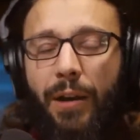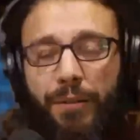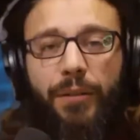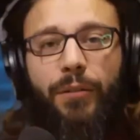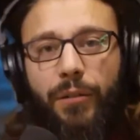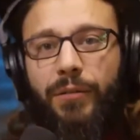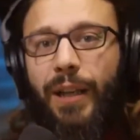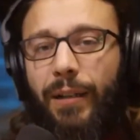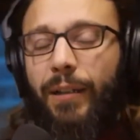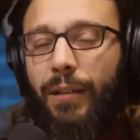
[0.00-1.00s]
I still
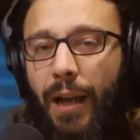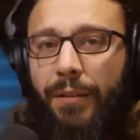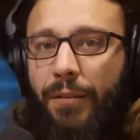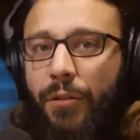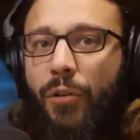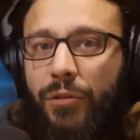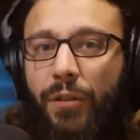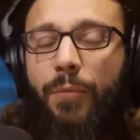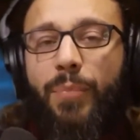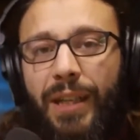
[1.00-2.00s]
technically I still go
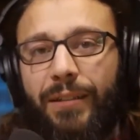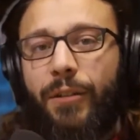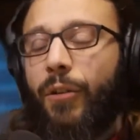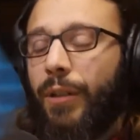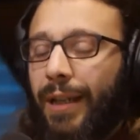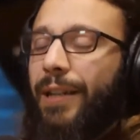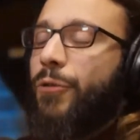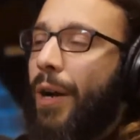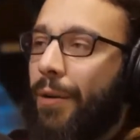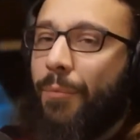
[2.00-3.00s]
to the beat, you know, like I
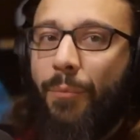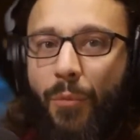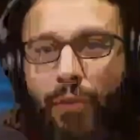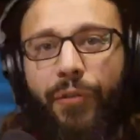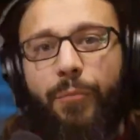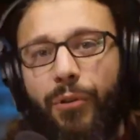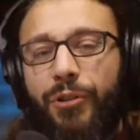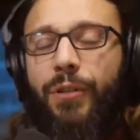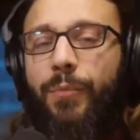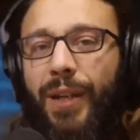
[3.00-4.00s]
try to move and
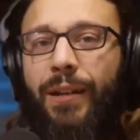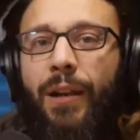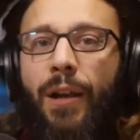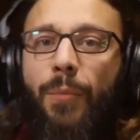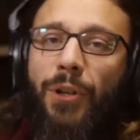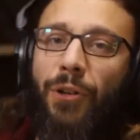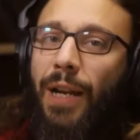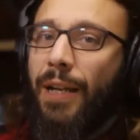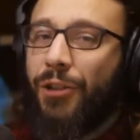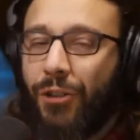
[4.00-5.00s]
push to the beat, but you're
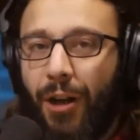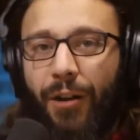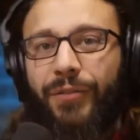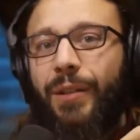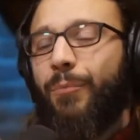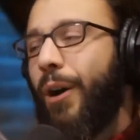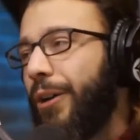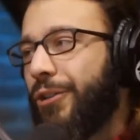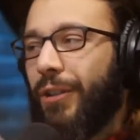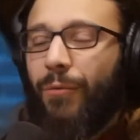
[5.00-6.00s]
getting shoved and
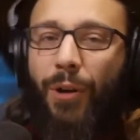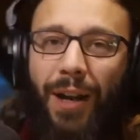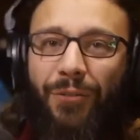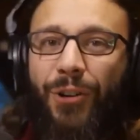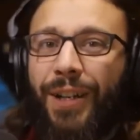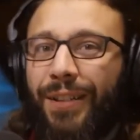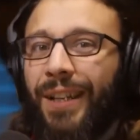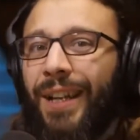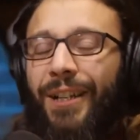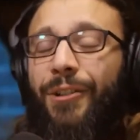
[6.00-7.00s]
punched and whatever it is.